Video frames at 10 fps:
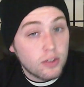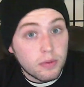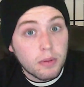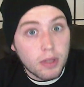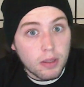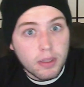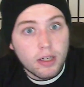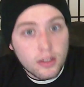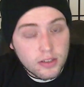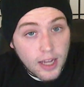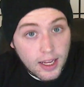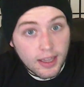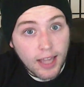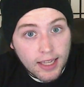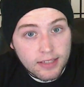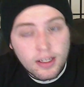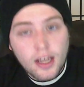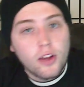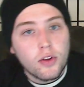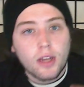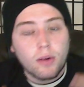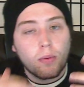millimeters and less, you get